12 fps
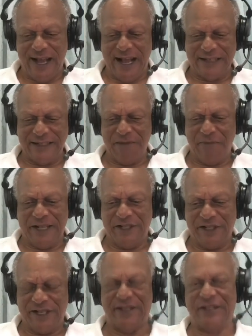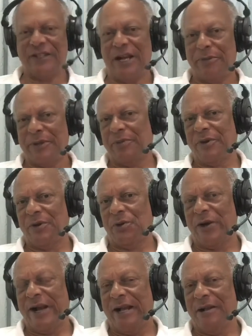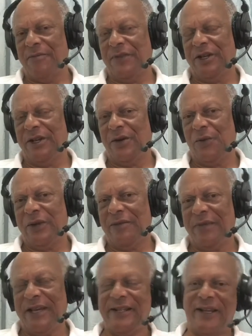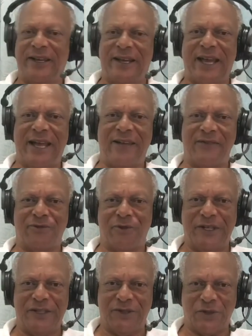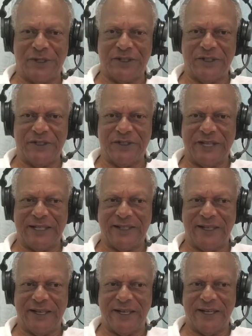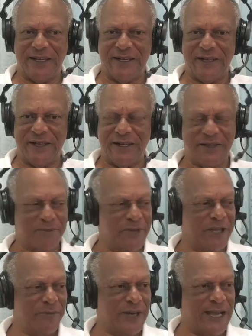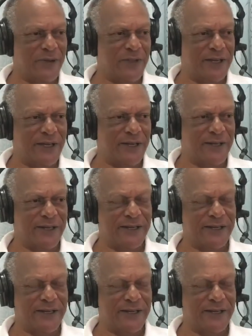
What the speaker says: As I mentioned at the top of the program, you know, we may not have the resources that the people out there